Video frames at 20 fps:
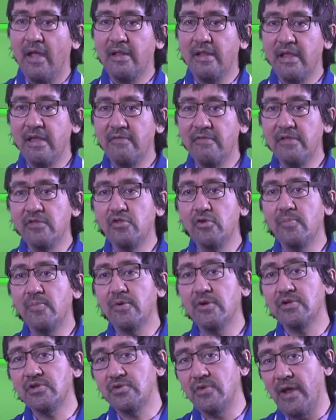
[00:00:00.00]
and even to
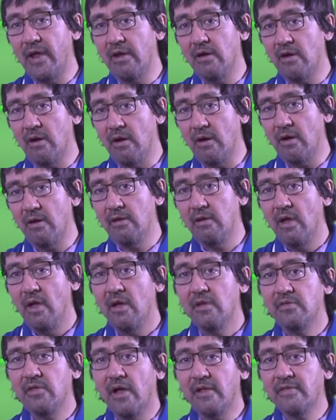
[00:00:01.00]
portray her
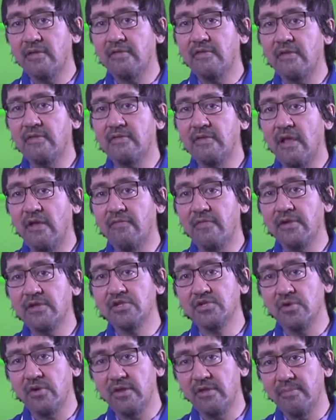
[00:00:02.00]
not as a
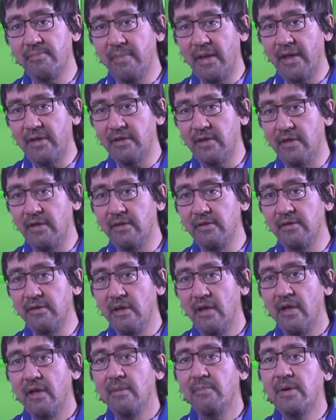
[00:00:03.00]
self-assured
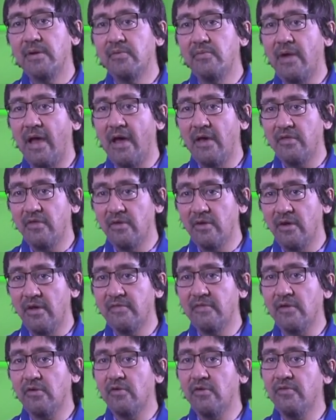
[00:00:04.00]
maiden, but
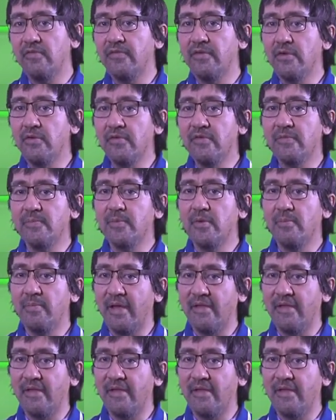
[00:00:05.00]
rather as a confused